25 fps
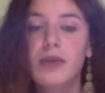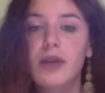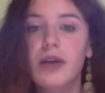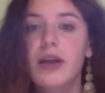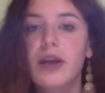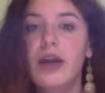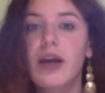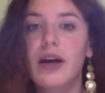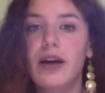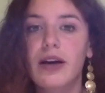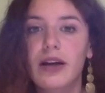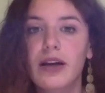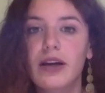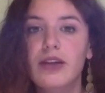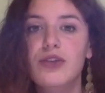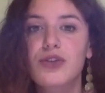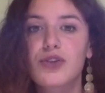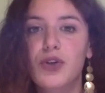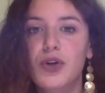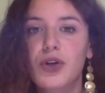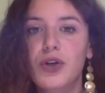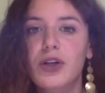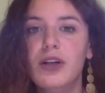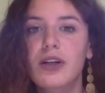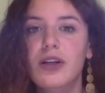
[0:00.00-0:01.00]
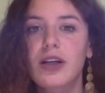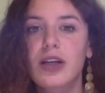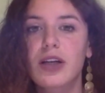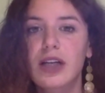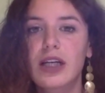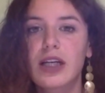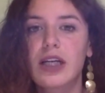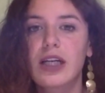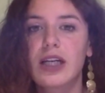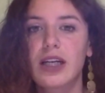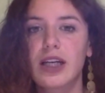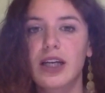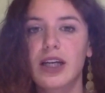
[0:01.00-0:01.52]
Yeah, it's not
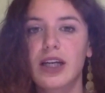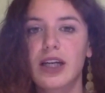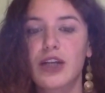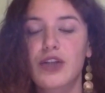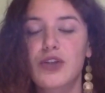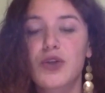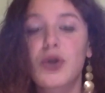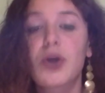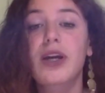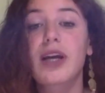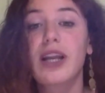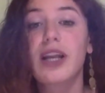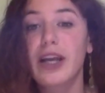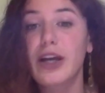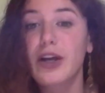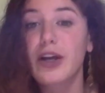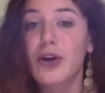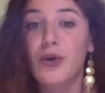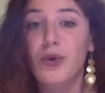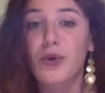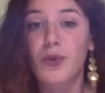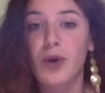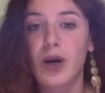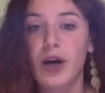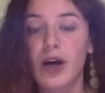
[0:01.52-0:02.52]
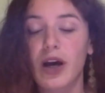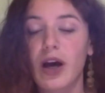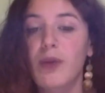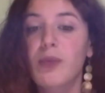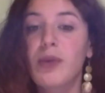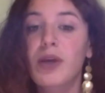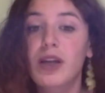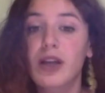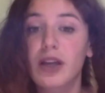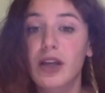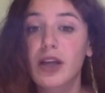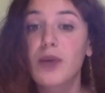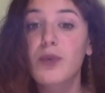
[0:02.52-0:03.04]
clear what. I
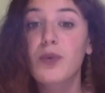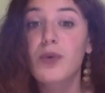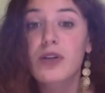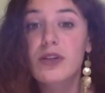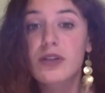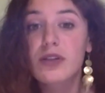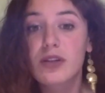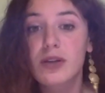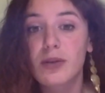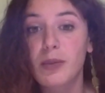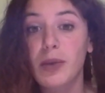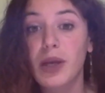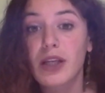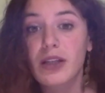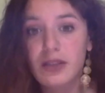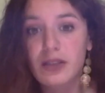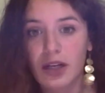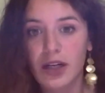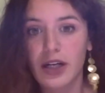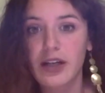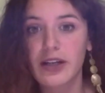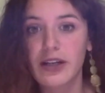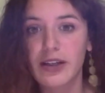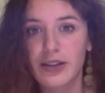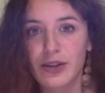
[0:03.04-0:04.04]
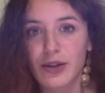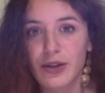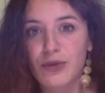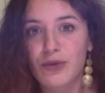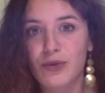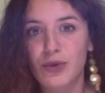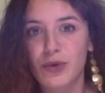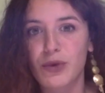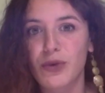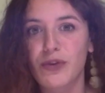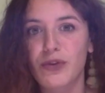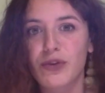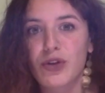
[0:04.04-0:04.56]
mean, he was the main target of the
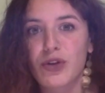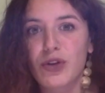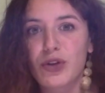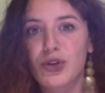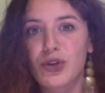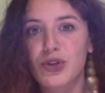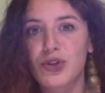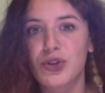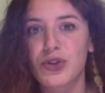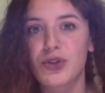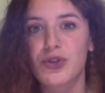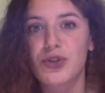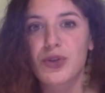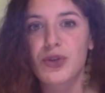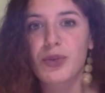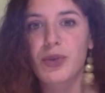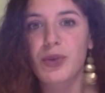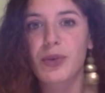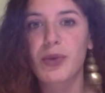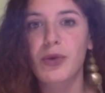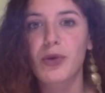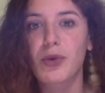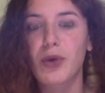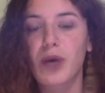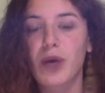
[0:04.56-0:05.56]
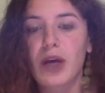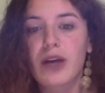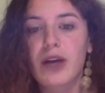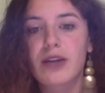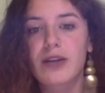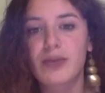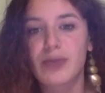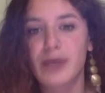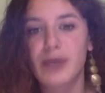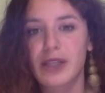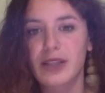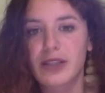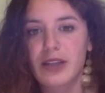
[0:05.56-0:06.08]
revolution, so people were
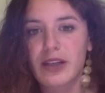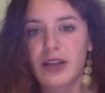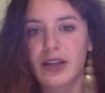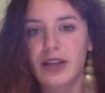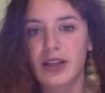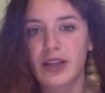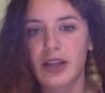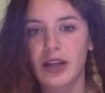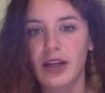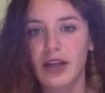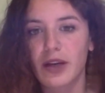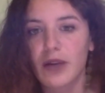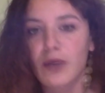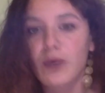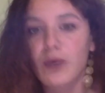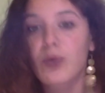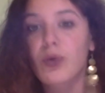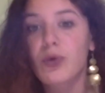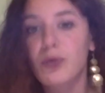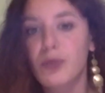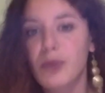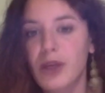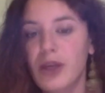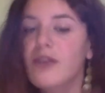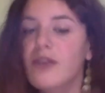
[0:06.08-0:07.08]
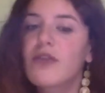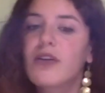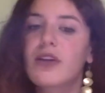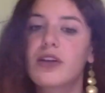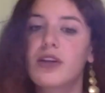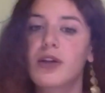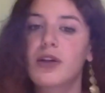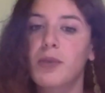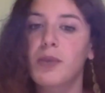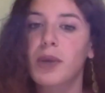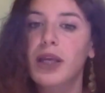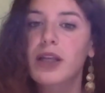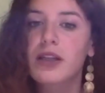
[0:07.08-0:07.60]
expecting that it will be even the
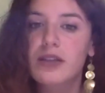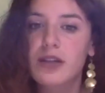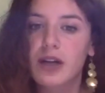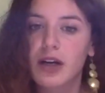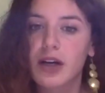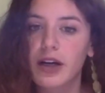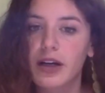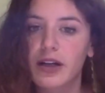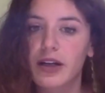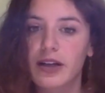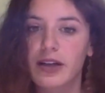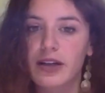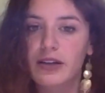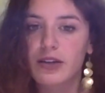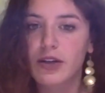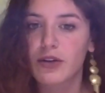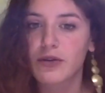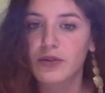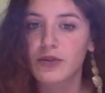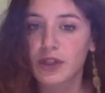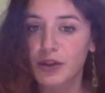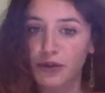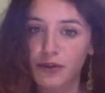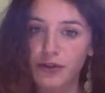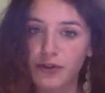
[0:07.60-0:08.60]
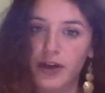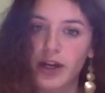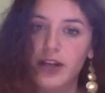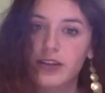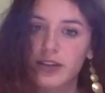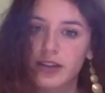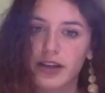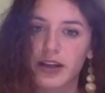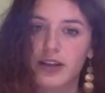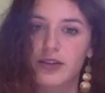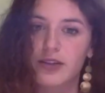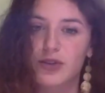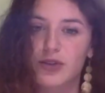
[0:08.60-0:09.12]
main target of the fight
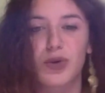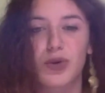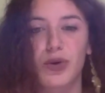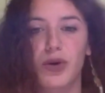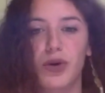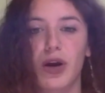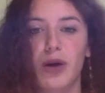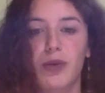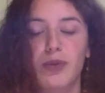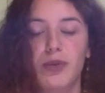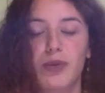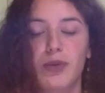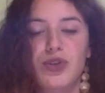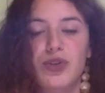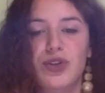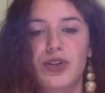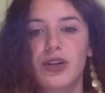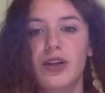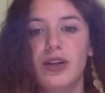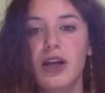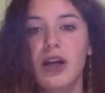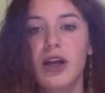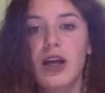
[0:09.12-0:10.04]
against corruption.